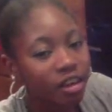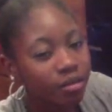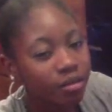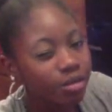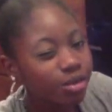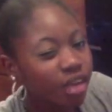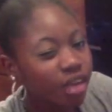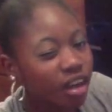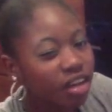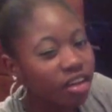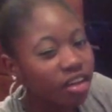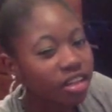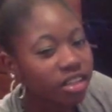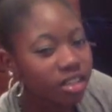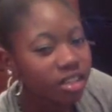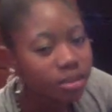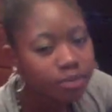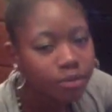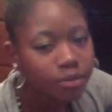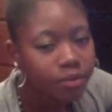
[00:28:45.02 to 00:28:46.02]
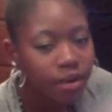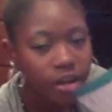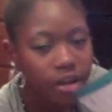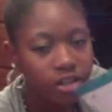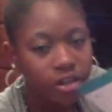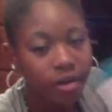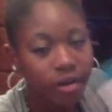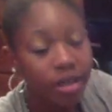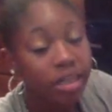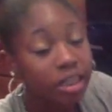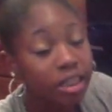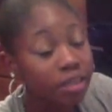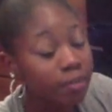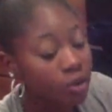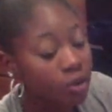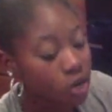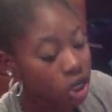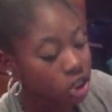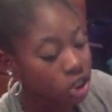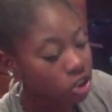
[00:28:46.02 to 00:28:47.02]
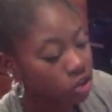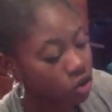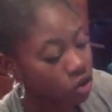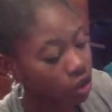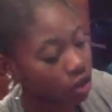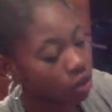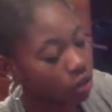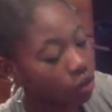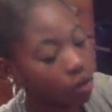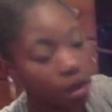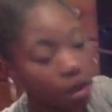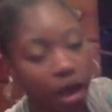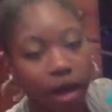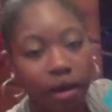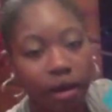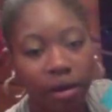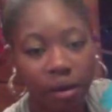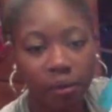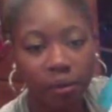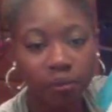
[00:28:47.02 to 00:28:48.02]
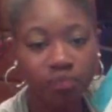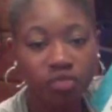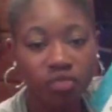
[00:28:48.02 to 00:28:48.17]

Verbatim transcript: gives you like an inspira inspirational little like